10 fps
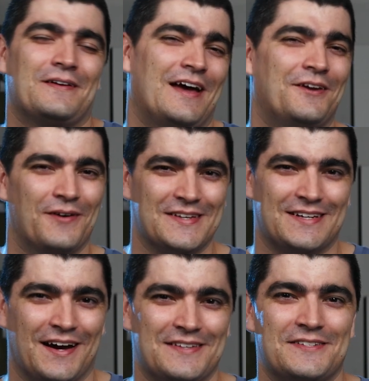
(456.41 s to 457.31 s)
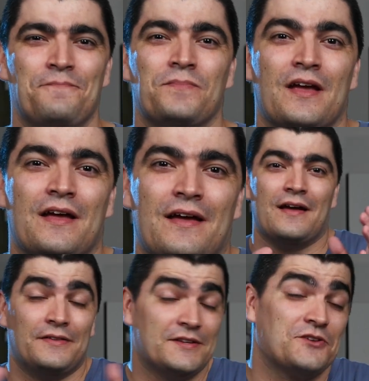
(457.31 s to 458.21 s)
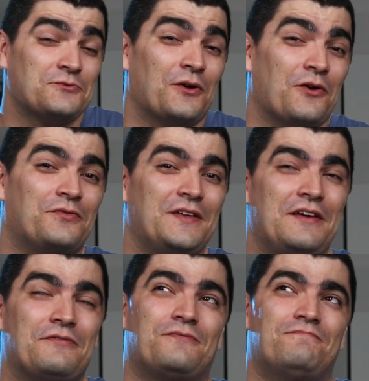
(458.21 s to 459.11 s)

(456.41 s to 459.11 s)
Anyways, guys, this is one of the